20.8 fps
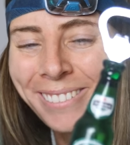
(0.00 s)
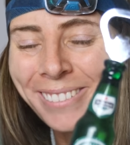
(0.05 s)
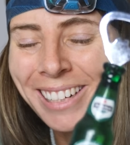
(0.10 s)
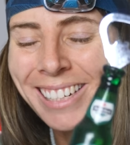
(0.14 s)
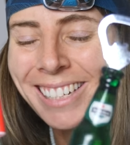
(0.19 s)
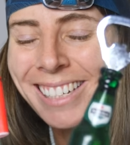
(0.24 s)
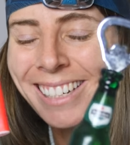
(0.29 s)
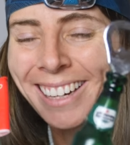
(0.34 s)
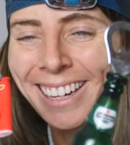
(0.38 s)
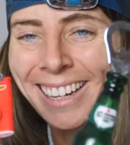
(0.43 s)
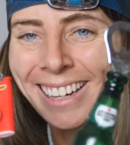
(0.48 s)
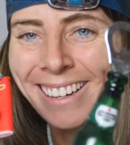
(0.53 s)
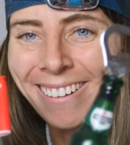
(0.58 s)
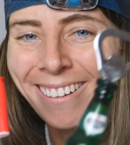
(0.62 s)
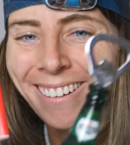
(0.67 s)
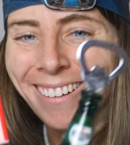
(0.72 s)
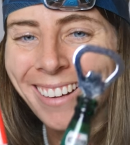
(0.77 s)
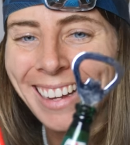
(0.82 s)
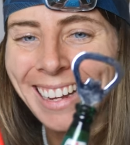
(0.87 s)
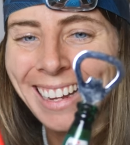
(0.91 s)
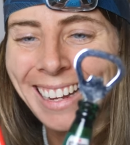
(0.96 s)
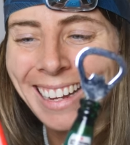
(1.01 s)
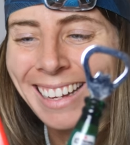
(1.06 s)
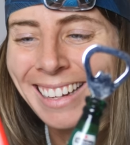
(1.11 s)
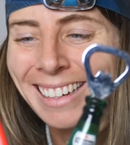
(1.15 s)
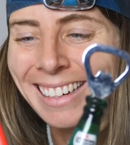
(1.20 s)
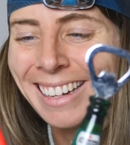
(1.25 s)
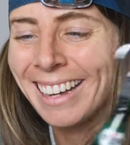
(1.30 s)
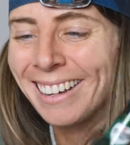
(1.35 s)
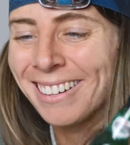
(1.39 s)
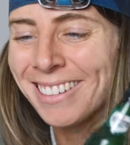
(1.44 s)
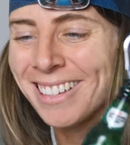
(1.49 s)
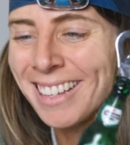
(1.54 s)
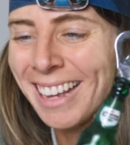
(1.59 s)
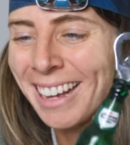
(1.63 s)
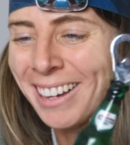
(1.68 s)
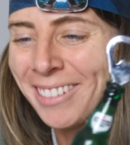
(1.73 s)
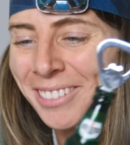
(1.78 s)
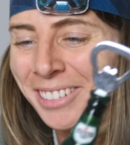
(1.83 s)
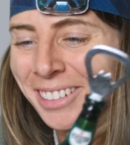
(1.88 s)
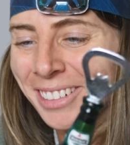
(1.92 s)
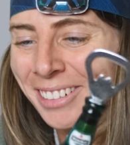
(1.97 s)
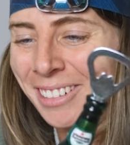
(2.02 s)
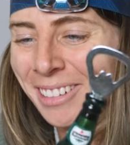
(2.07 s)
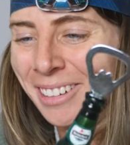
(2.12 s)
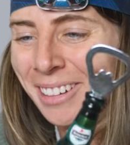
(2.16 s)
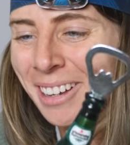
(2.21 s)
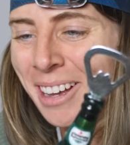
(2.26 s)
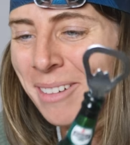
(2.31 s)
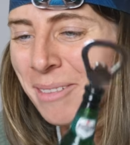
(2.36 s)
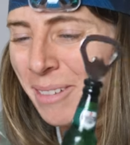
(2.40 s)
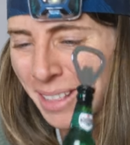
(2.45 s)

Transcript: which I got in El Salvador.